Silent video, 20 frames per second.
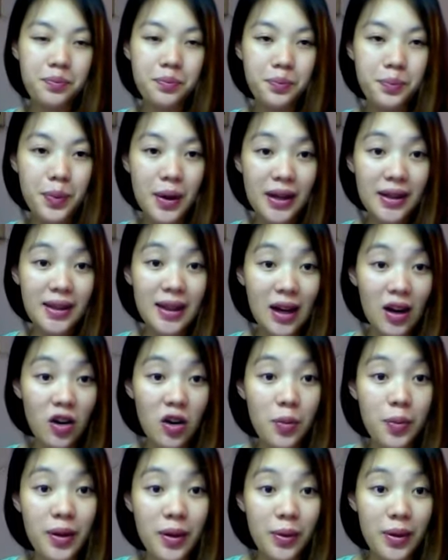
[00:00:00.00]
But the
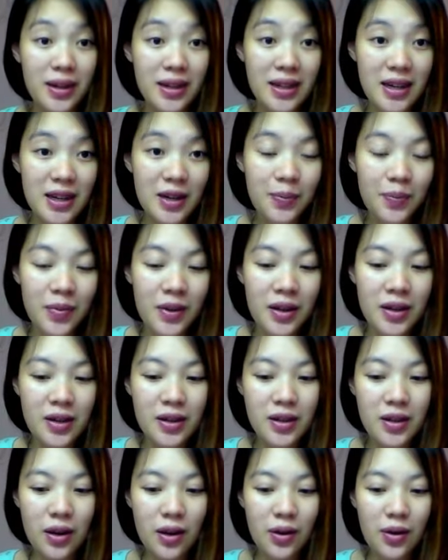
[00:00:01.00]
OP one did.
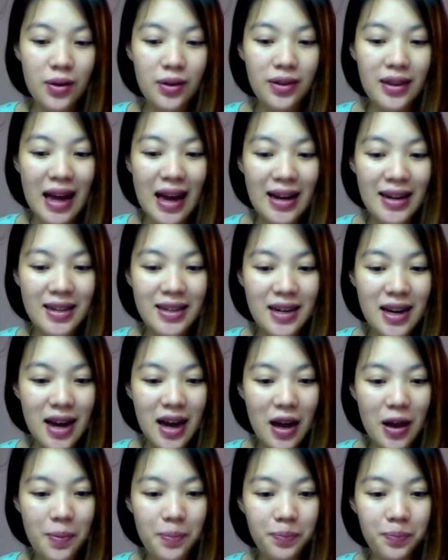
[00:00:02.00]
So that
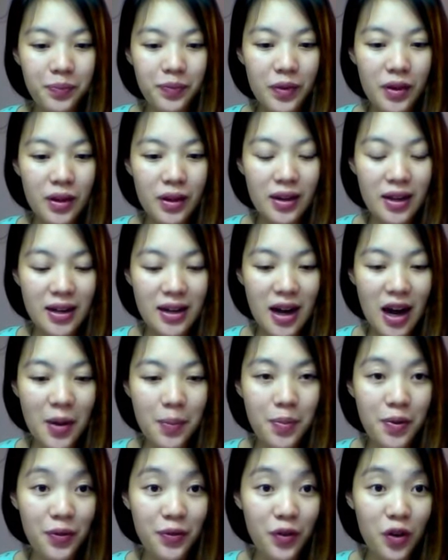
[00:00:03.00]
day, the night
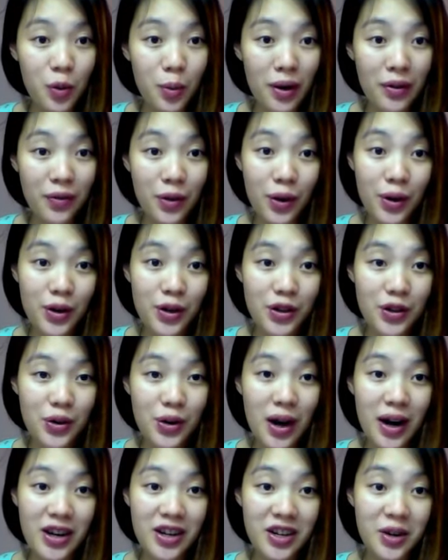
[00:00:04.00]
before my photo shoot,
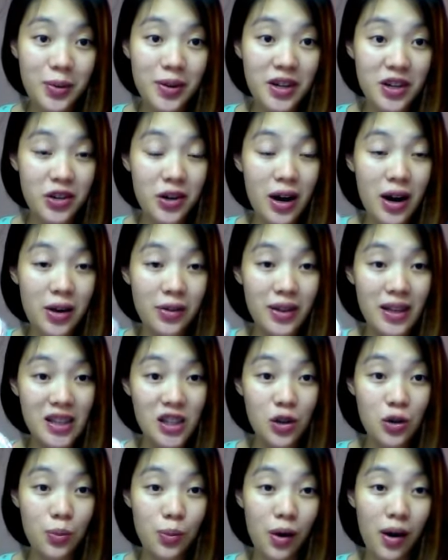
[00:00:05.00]
I actually went to try on these
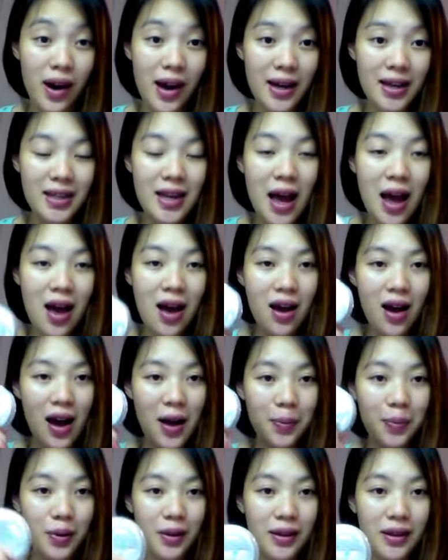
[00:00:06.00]
two products. I
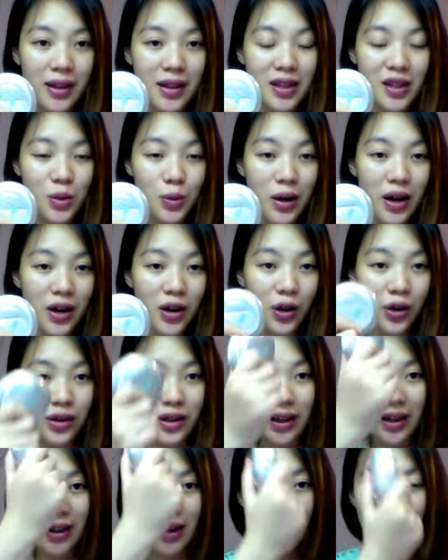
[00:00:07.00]
put this one on
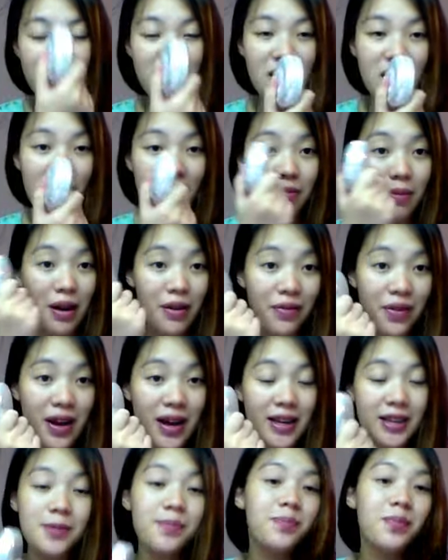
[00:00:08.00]
the left side of my
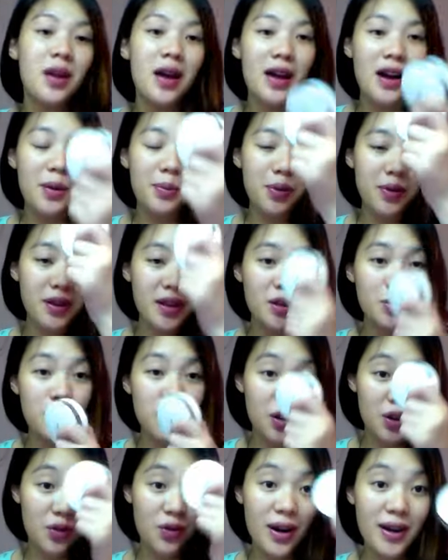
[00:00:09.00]
face and I put this one
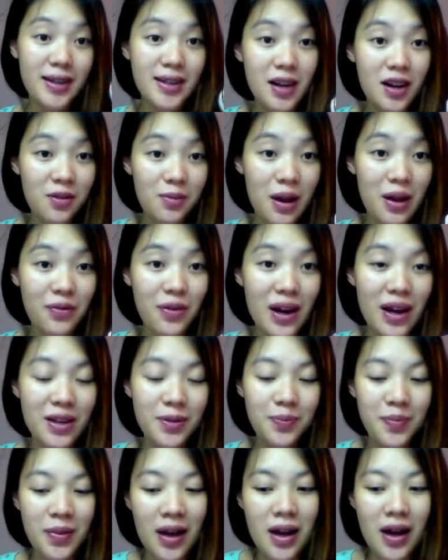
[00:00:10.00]
on the right side of my face.
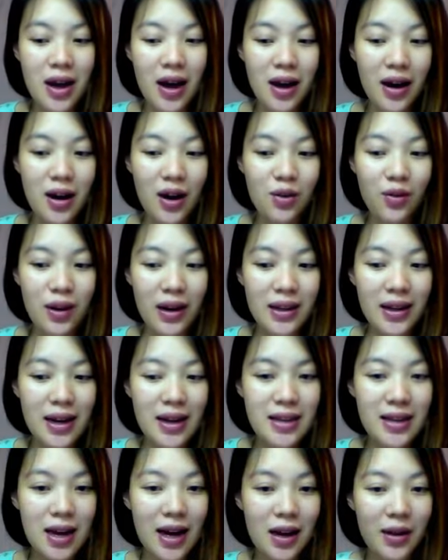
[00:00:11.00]
And I
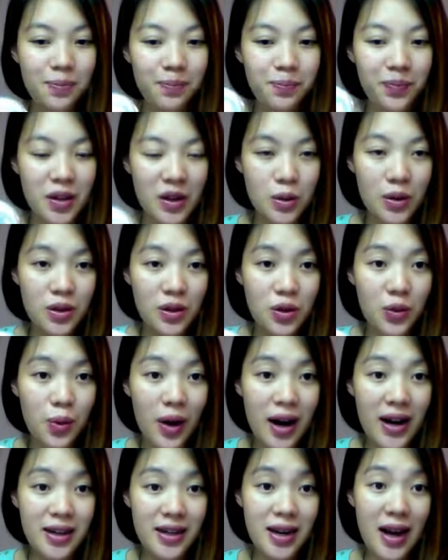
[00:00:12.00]
realized that this was too
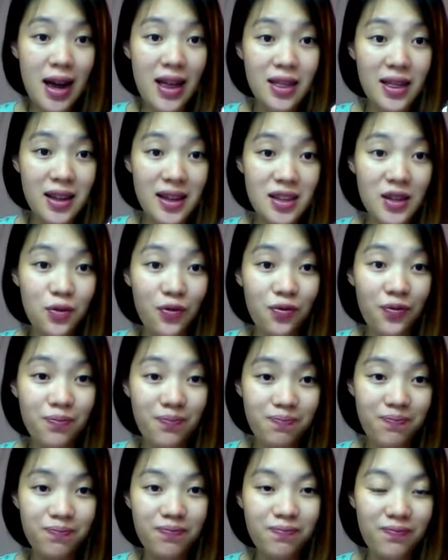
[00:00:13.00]
white and this
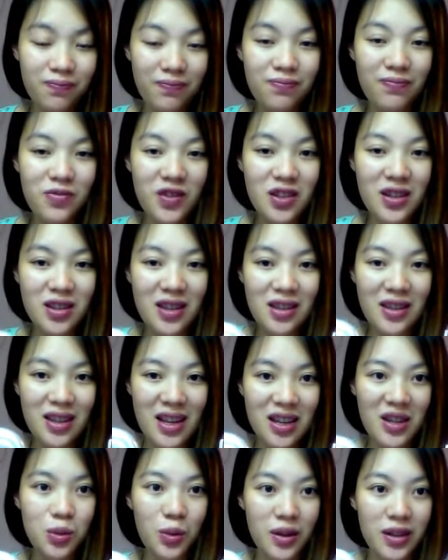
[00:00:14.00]

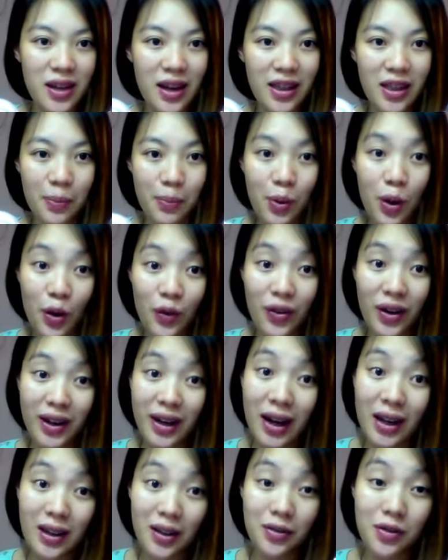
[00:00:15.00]
was like the perfect
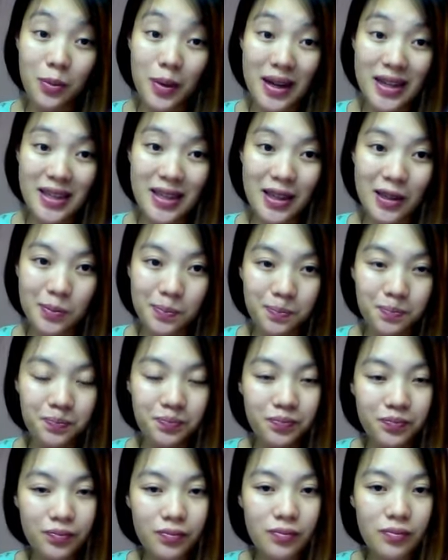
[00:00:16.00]
color for my skin.
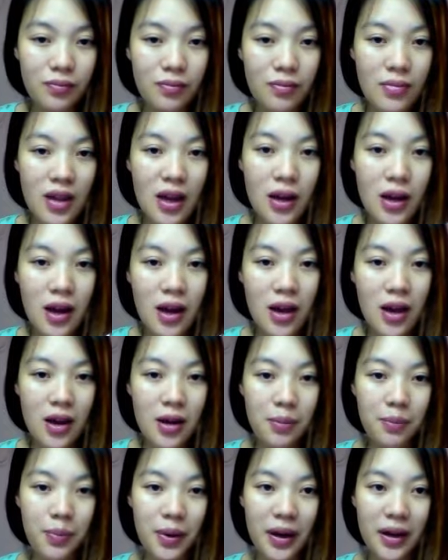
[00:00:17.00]

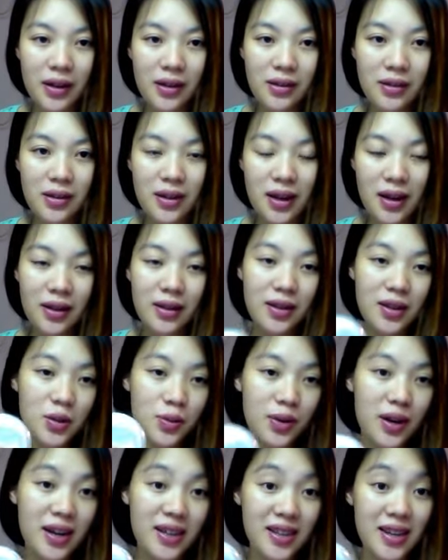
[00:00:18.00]
But yeah, this
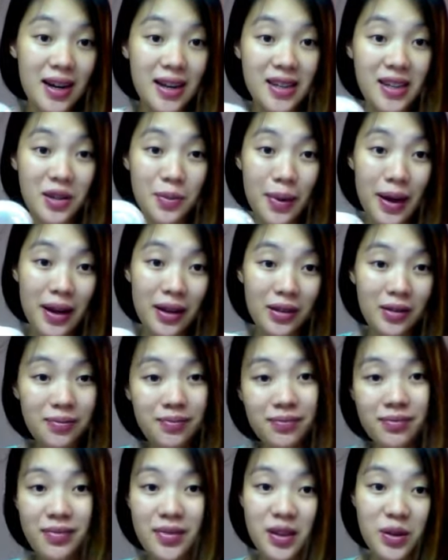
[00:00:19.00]
one has a nicer smell,
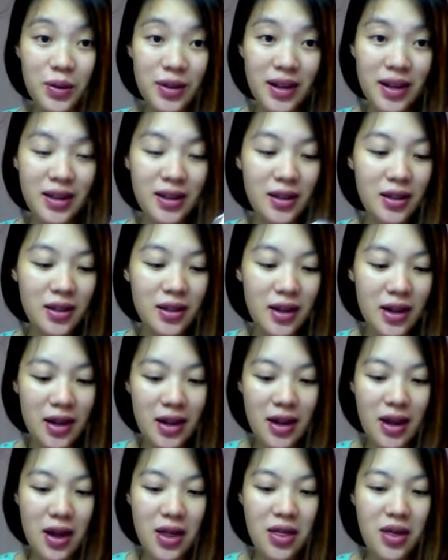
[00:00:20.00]
this one doesn't.
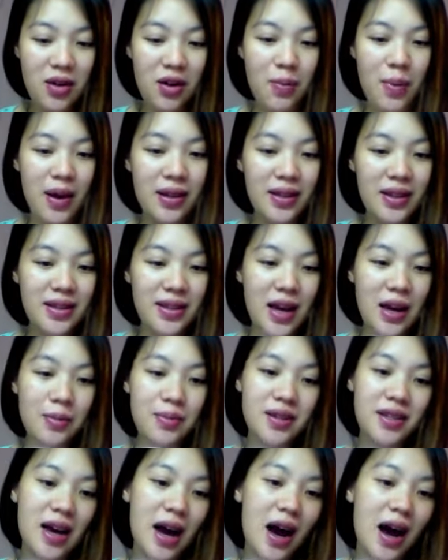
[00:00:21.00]
They're about the same
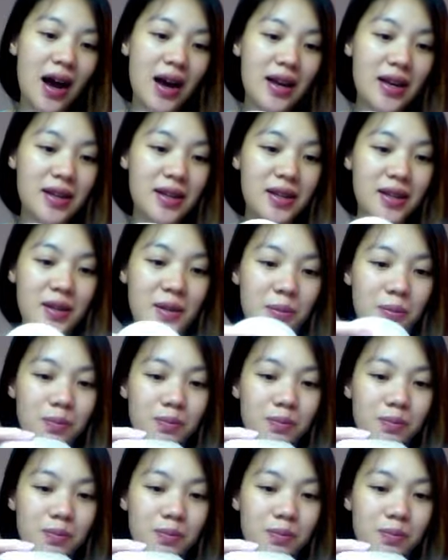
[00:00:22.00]
size.